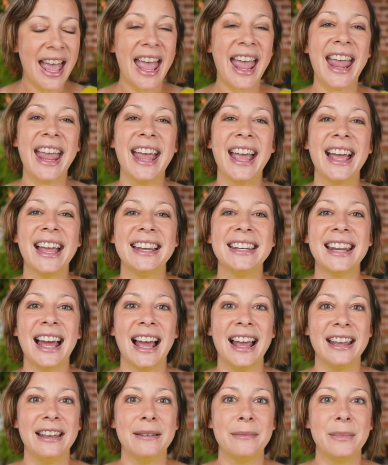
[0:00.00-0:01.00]
and
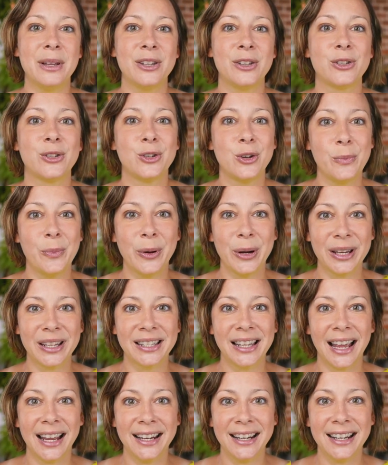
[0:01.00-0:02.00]
I am super
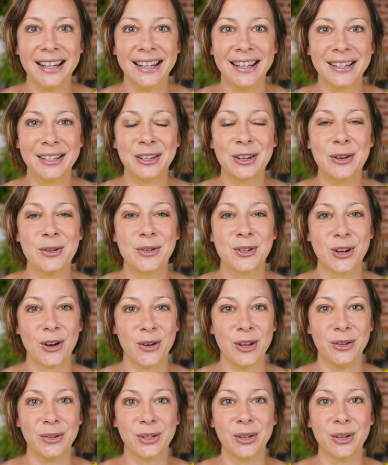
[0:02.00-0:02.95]
excited to show you.